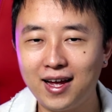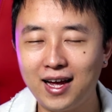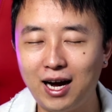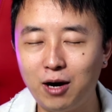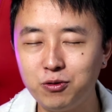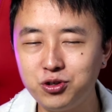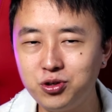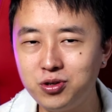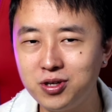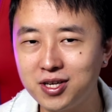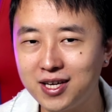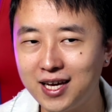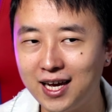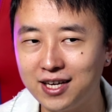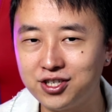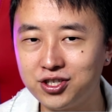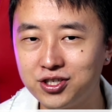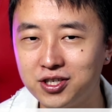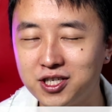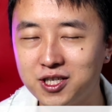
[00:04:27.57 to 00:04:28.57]
I want you to
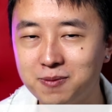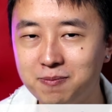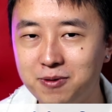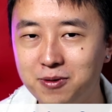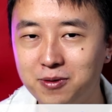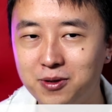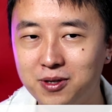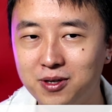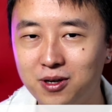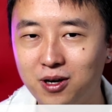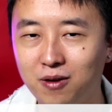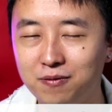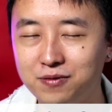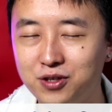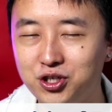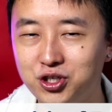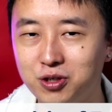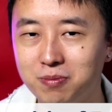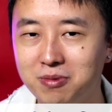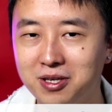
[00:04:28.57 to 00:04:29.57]
catch the spirit of
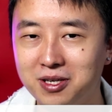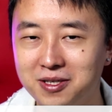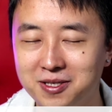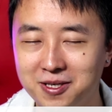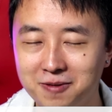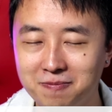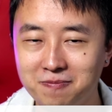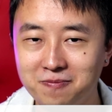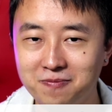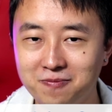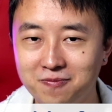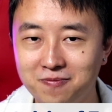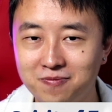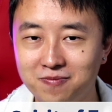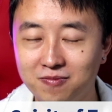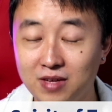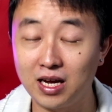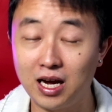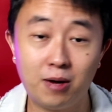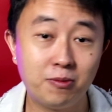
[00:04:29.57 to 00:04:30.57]
teachability.
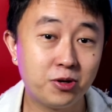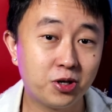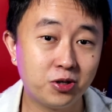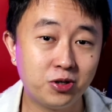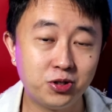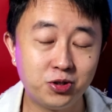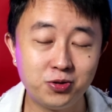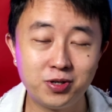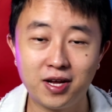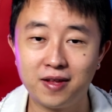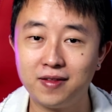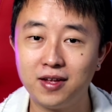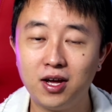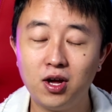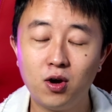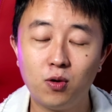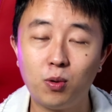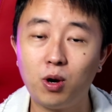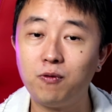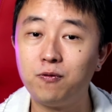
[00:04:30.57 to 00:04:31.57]
How are you going to do that?
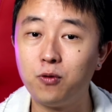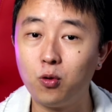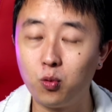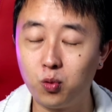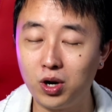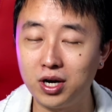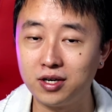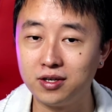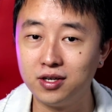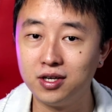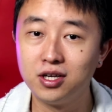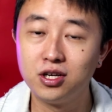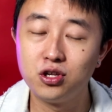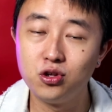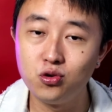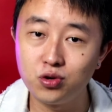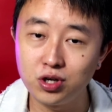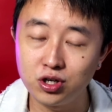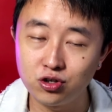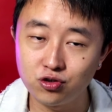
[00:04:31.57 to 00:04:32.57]
Well, for one,
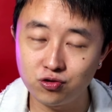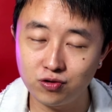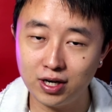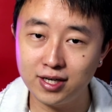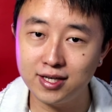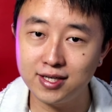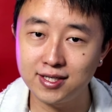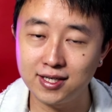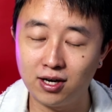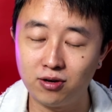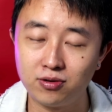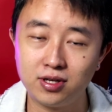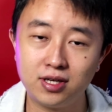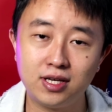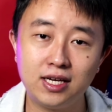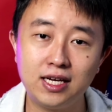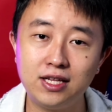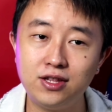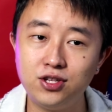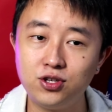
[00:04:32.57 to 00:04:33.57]
you can try this out
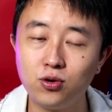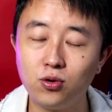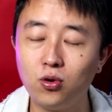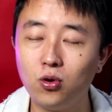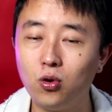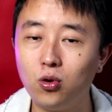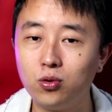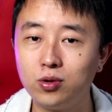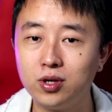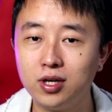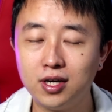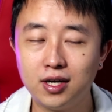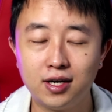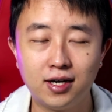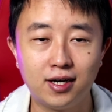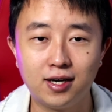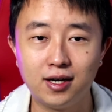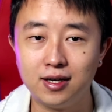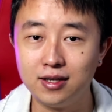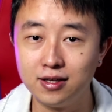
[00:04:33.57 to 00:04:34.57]
in your own
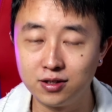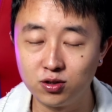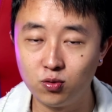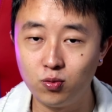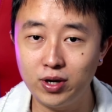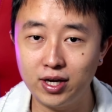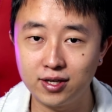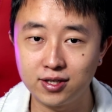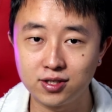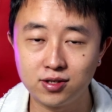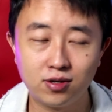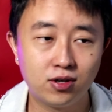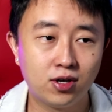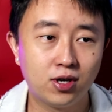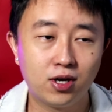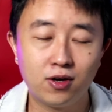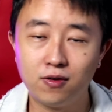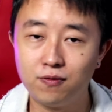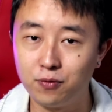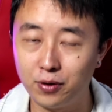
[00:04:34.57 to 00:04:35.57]
little ways.
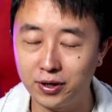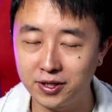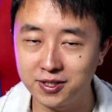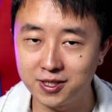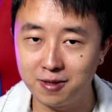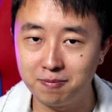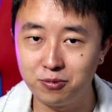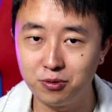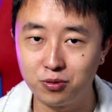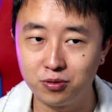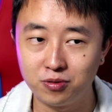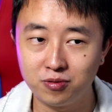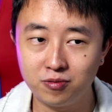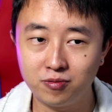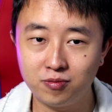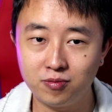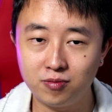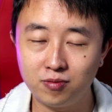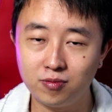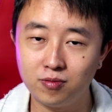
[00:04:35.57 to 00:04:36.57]
For example,
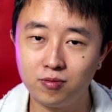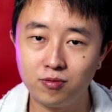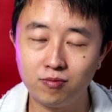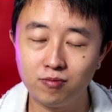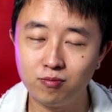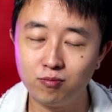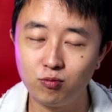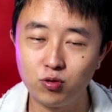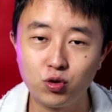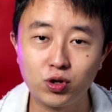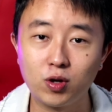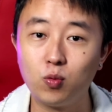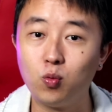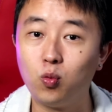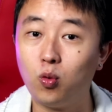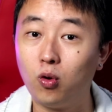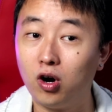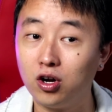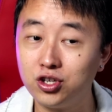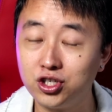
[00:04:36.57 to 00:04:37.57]
you can
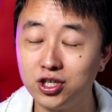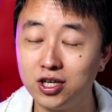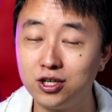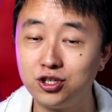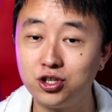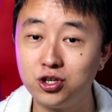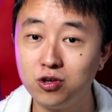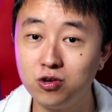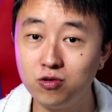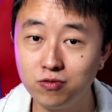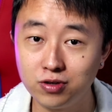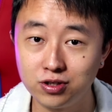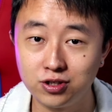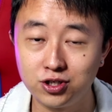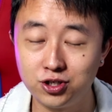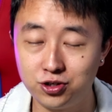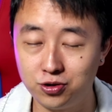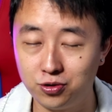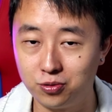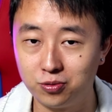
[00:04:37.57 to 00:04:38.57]
watch a children's
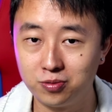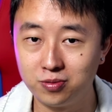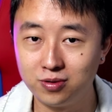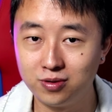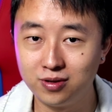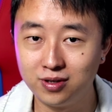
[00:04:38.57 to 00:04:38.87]
show.